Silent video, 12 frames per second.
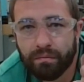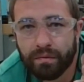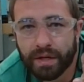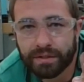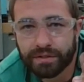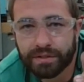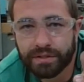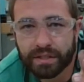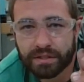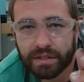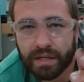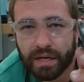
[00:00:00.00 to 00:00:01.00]
that
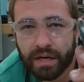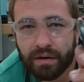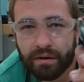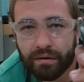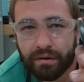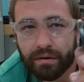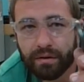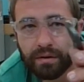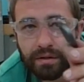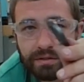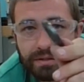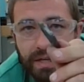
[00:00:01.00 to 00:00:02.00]
sticks out
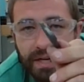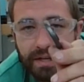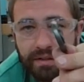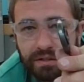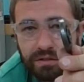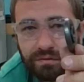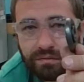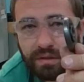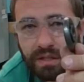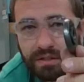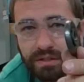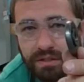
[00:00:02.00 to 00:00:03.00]
and a side that's
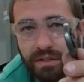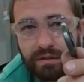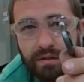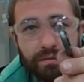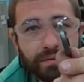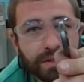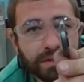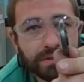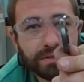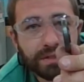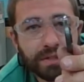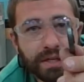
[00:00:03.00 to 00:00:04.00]
flush. I don't know if you can
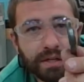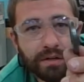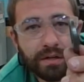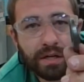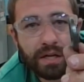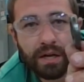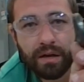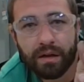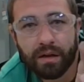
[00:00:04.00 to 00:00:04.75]
see that or not.